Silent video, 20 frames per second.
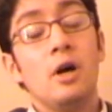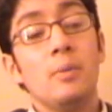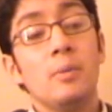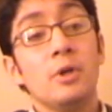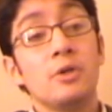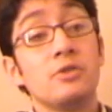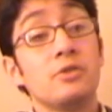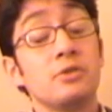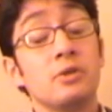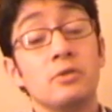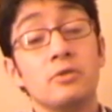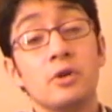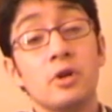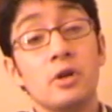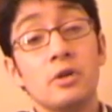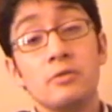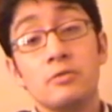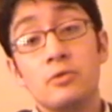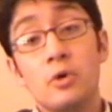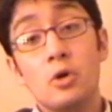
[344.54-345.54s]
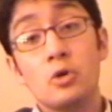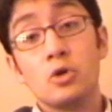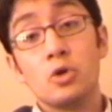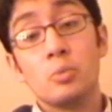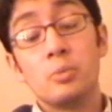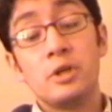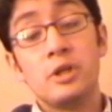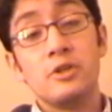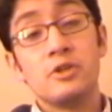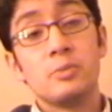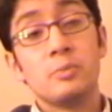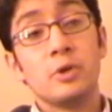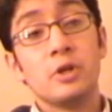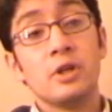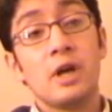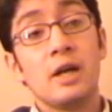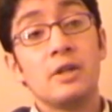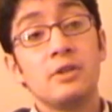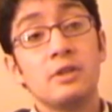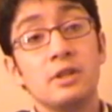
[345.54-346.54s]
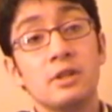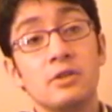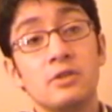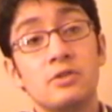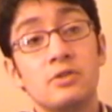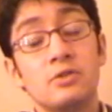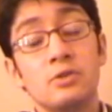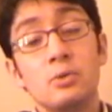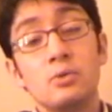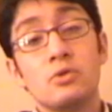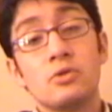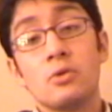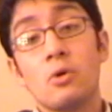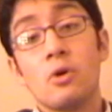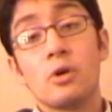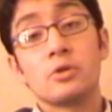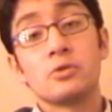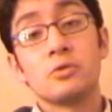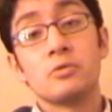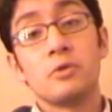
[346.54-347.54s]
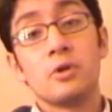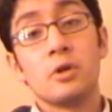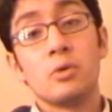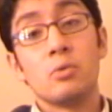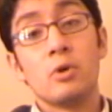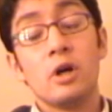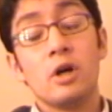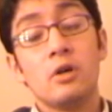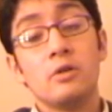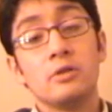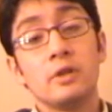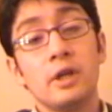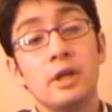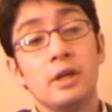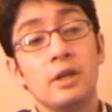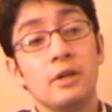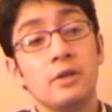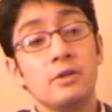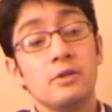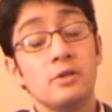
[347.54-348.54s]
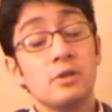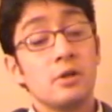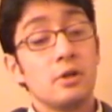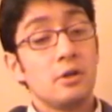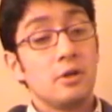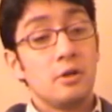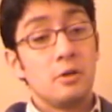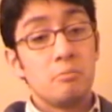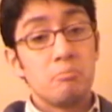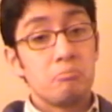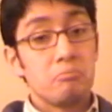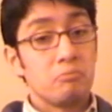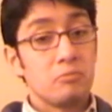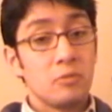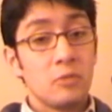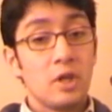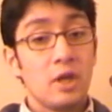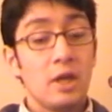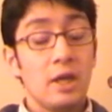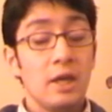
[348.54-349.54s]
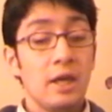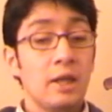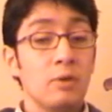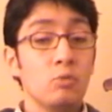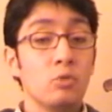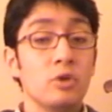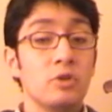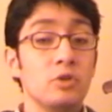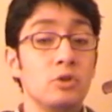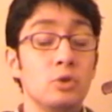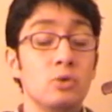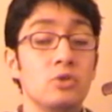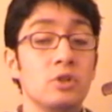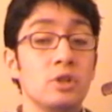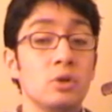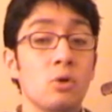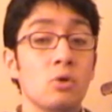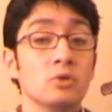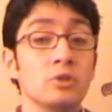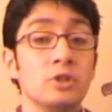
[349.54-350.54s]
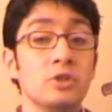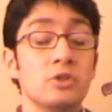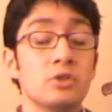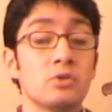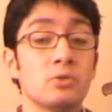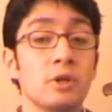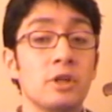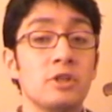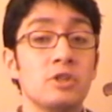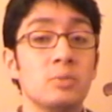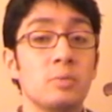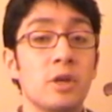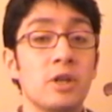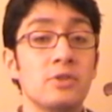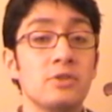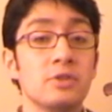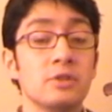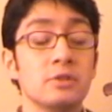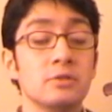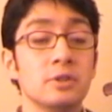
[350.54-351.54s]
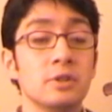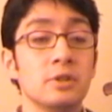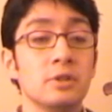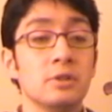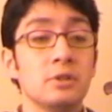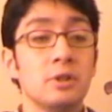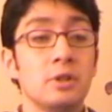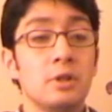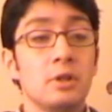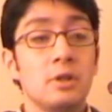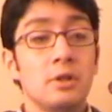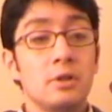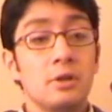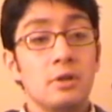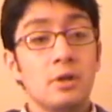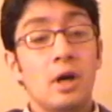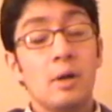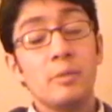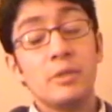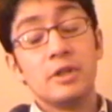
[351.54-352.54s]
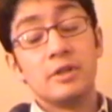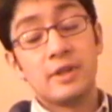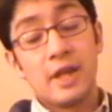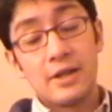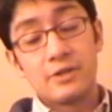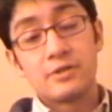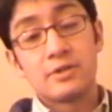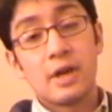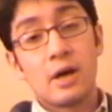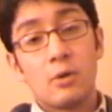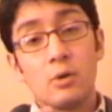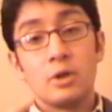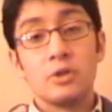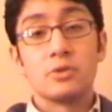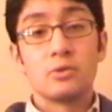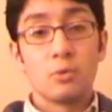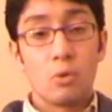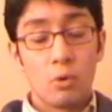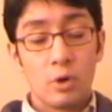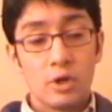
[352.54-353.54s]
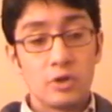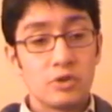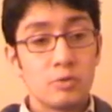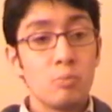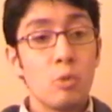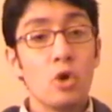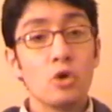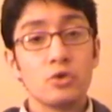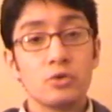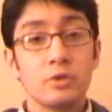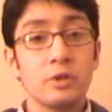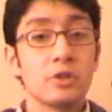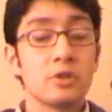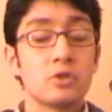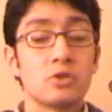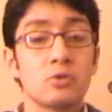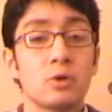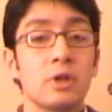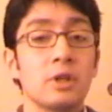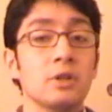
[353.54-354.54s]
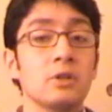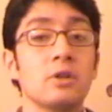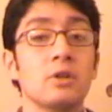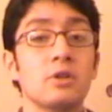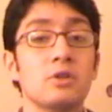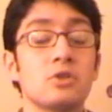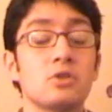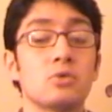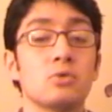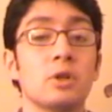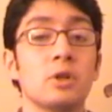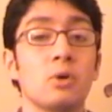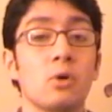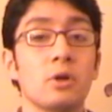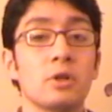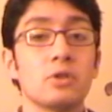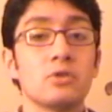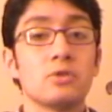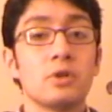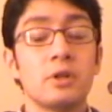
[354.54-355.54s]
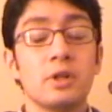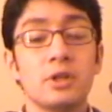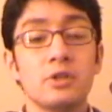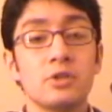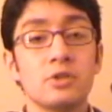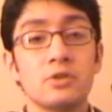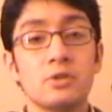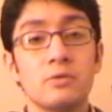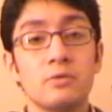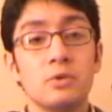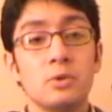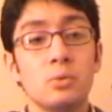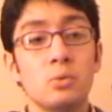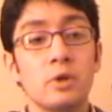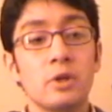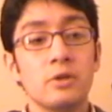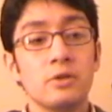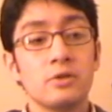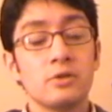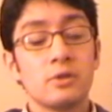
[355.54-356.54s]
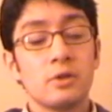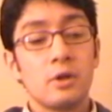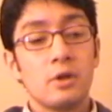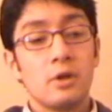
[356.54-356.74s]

It's still a very vocal piece, but I think it suits the orchestra very well, and with using only strings, basically, I mean, that's how it's mostly a string orchestra and then just a few winds.